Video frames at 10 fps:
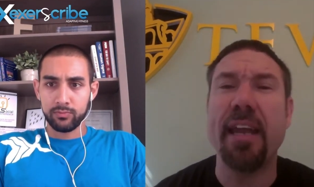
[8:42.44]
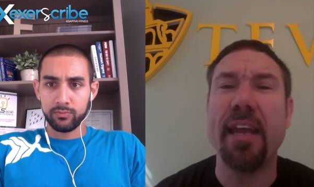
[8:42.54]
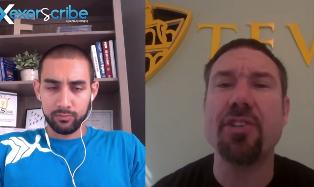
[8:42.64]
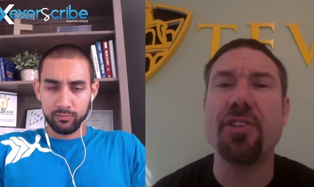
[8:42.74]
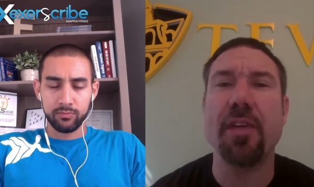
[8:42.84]

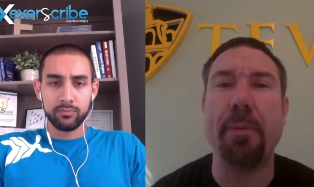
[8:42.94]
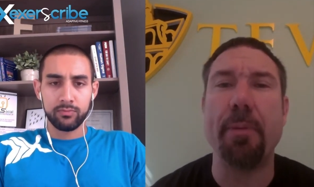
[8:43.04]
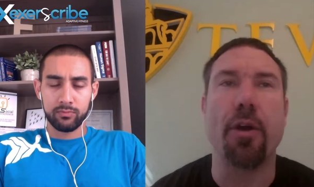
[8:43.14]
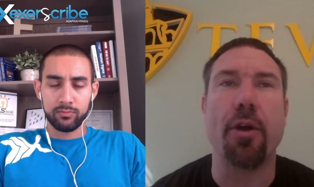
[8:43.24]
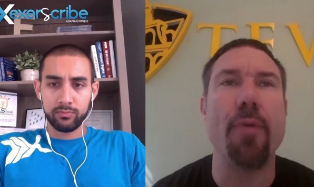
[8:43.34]
Speaker 1: could actually
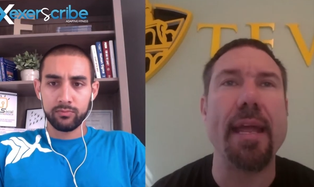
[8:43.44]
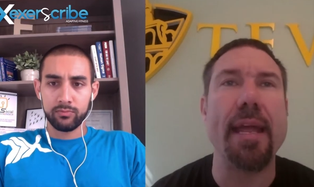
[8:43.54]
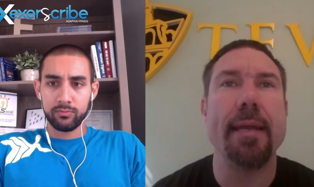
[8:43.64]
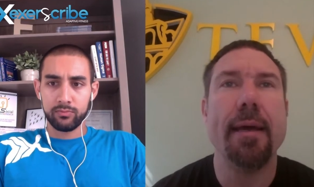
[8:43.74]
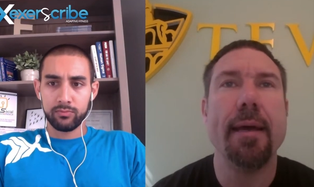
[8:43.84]
be a
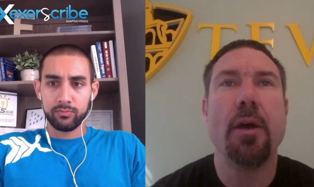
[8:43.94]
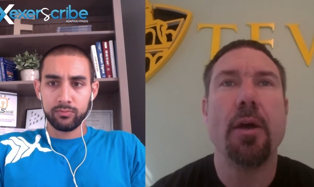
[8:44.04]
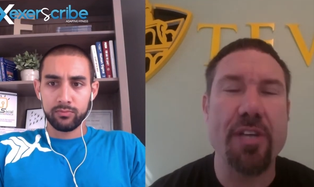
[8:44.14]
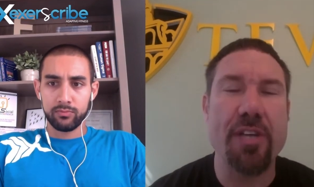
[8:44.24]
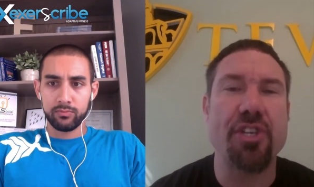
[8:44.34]
great
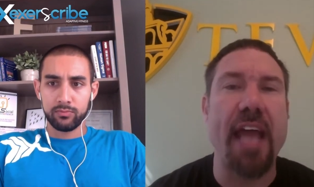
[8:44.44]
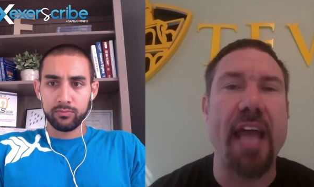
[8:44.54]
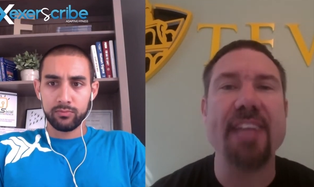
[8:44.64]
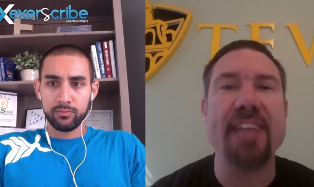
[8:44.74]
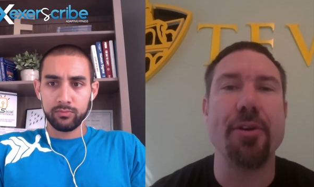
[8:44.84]
question
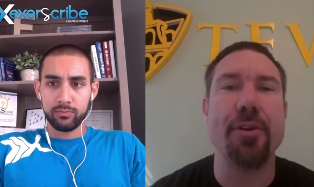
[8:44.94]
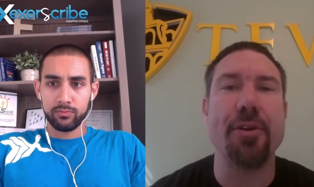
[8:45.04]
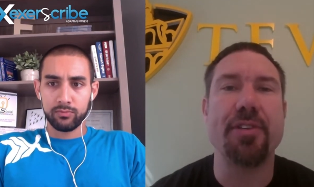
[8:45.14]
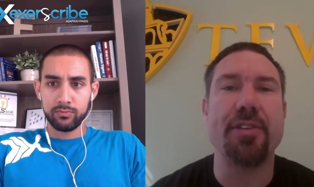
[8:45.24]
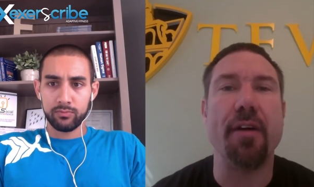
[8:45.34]
to ask
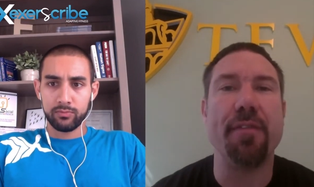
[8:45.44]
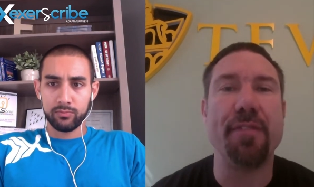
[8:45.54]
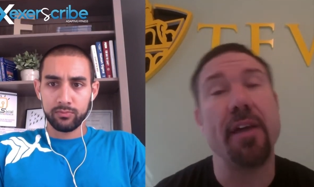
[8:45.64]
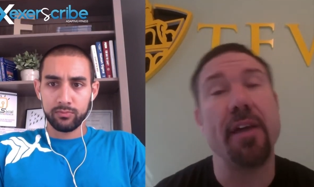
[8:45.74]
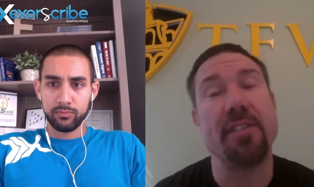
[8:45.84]
yourself
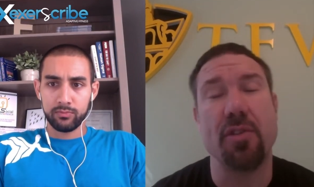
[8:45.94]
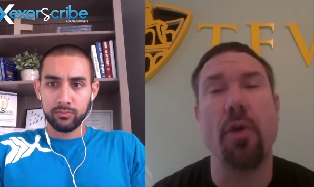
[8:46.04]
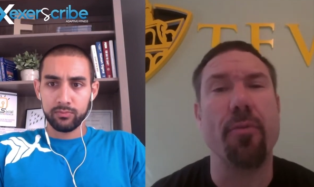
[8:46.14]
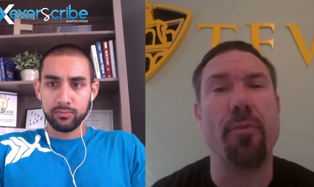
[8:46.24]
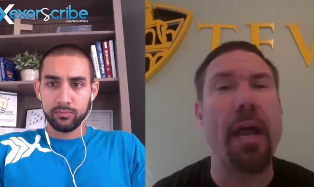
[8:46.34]
that could
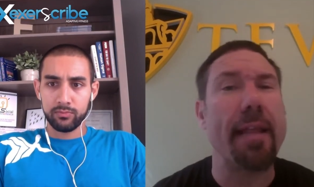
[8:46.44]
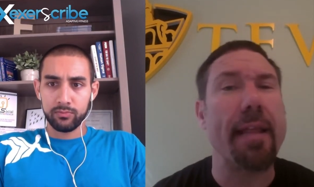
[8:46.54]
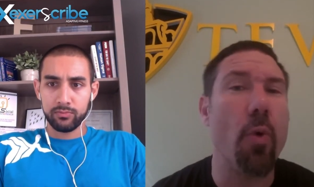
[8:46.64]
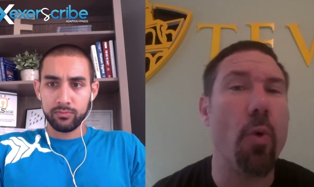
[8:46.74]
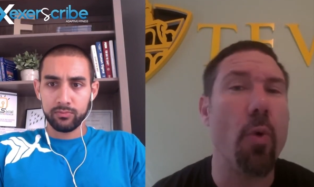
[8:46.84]
start
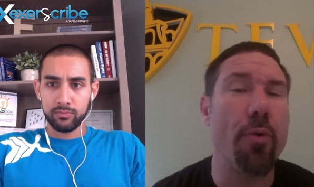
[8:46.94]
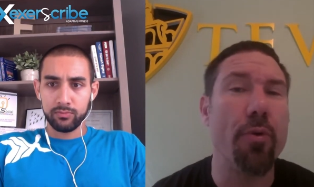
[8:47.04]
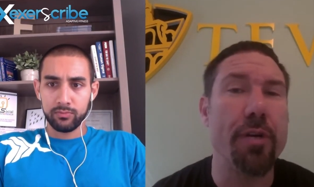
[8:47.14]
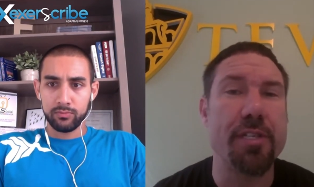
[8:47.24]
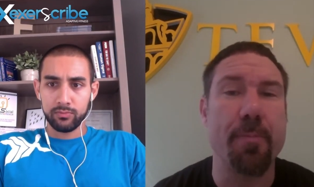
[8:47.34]
directing you where you're
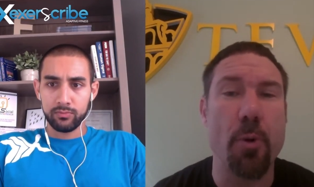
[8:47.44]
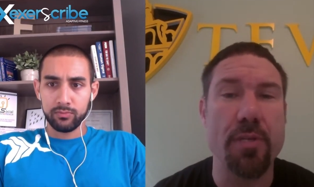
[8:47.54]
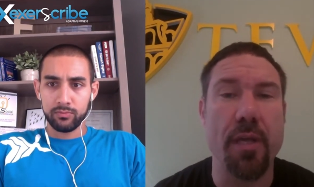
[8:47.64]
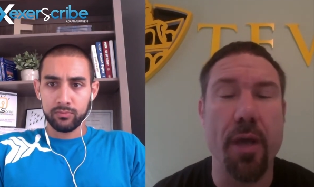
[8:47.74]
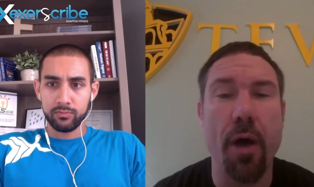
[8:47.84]
really
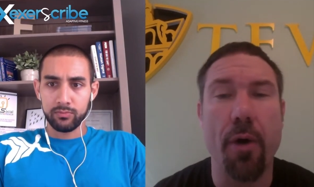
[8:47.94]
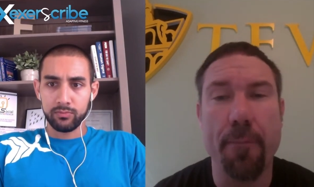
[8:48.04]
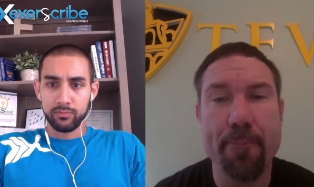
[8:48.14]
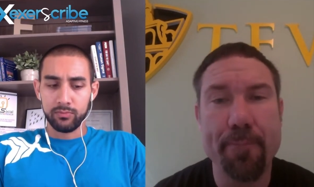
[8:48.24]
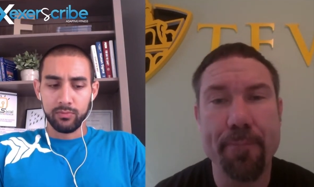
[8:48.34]
supposed to go.
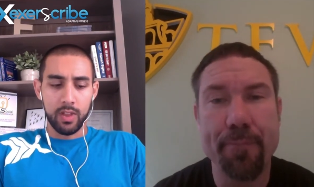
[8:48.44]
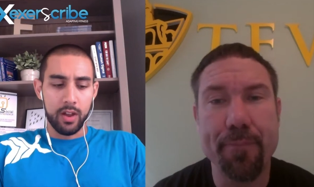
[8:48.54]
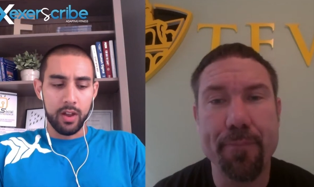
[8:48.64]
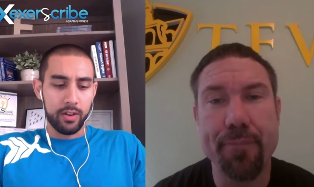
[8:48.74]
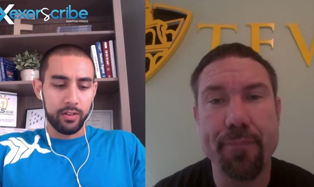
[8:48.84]

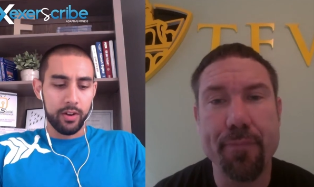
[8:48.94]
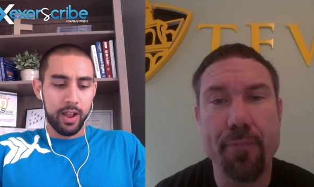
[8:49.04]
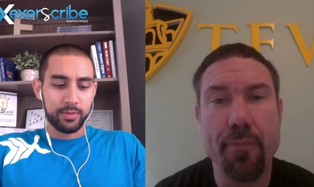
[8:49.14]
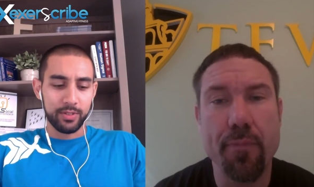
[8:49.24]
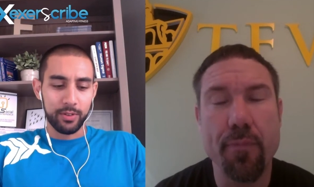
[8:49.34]
Speaker 2: No, you're, you're
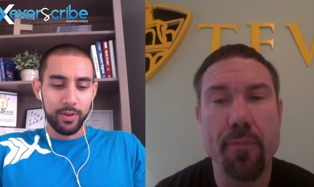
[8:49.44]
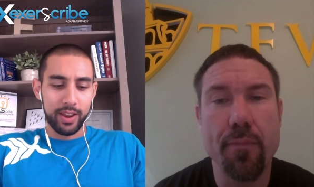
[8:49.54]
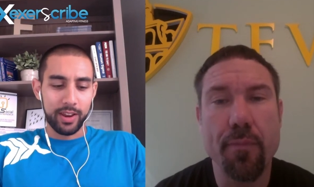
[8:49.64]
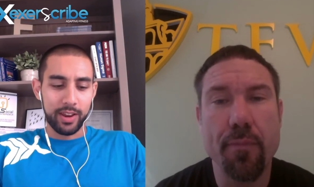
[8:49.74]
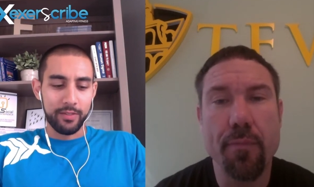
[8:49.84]
absolutely
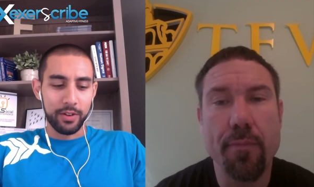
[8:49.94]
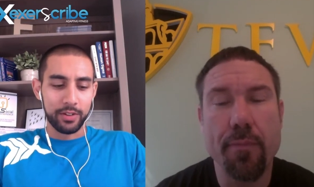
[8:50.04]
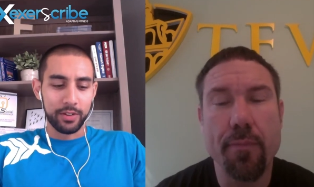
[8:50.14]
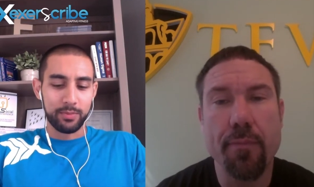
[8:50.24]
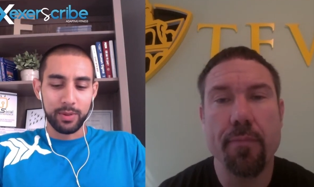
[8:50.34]
right. You know, I've
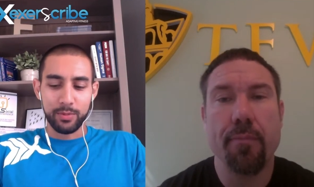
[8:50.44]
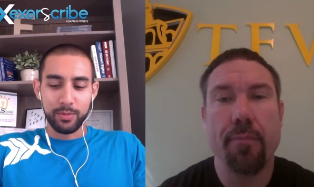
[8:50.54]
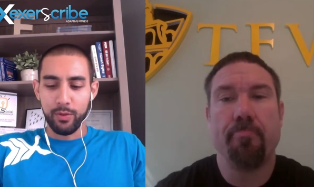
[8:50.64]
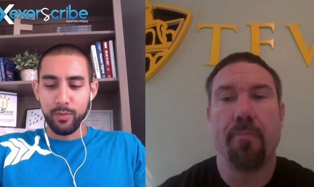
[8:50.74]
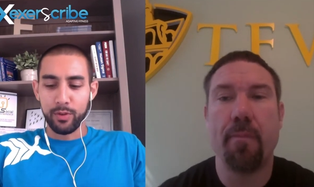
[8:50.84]
noticed the people
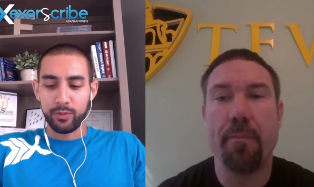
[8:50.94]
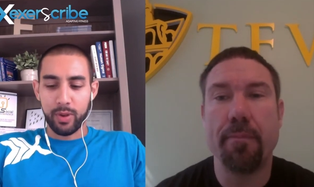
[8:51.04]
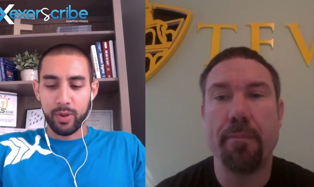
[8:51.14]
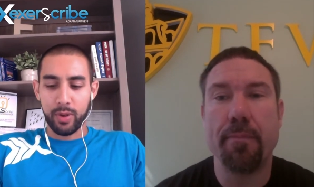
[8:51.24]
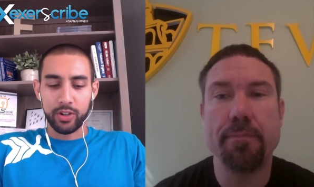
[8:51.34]
who are most
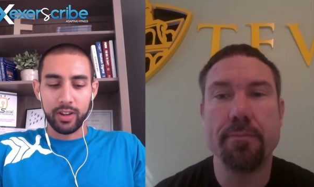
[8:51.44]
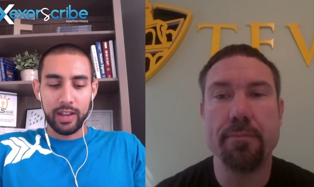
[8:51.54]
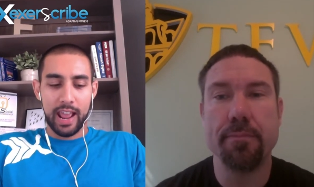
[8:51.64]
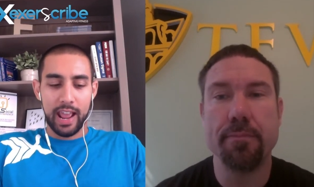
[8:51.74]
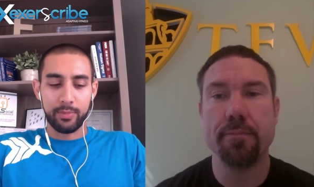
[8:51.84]
passionate
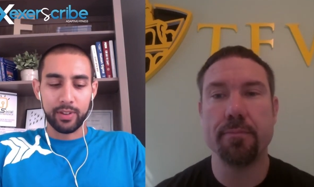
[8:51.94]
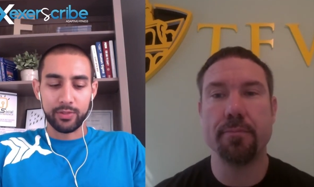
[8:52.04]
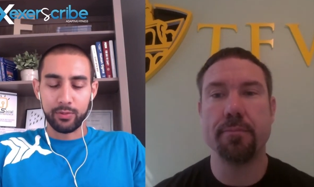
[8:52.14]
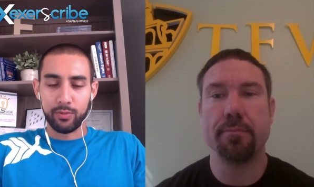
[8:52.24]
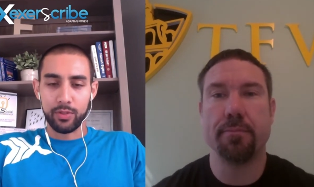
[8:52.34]
and
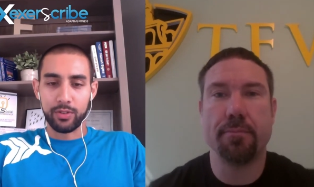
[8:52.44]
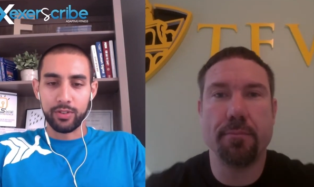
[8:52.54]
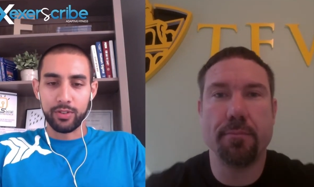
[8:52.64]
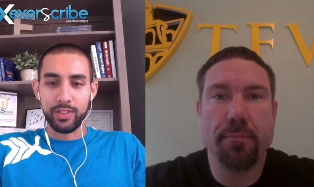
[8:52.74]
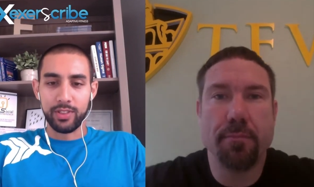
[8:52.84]
happiest with what they're
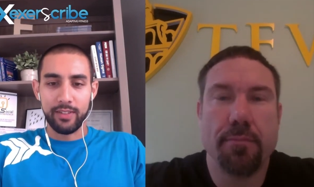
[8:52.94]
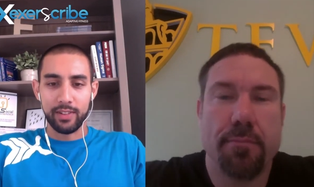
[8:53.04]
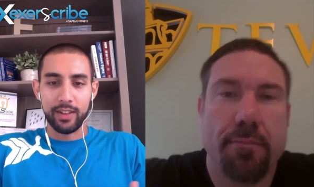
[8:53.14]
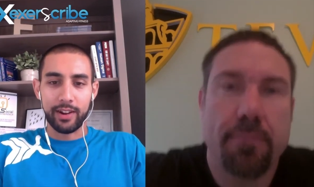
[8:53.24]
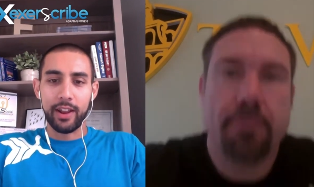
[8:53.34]
doing, they have
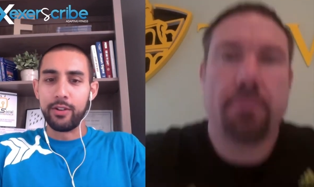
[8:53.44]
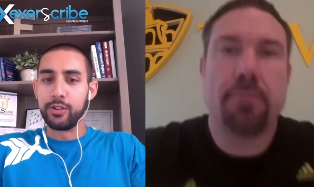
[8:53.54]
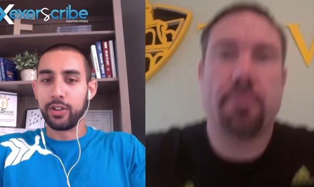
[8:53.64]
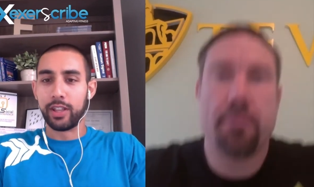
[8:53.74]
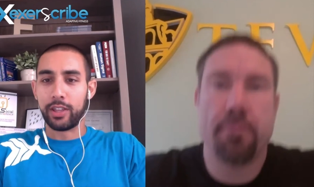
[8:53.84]
a lot of
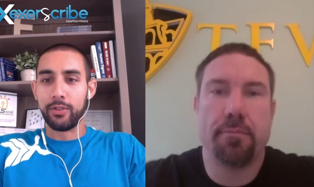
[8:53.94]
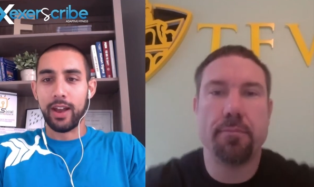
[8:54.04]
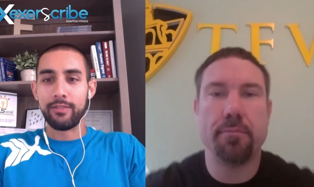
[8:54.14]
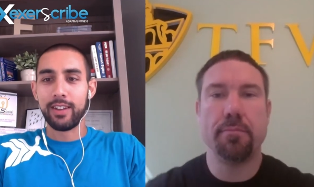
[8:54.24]
energy like you have.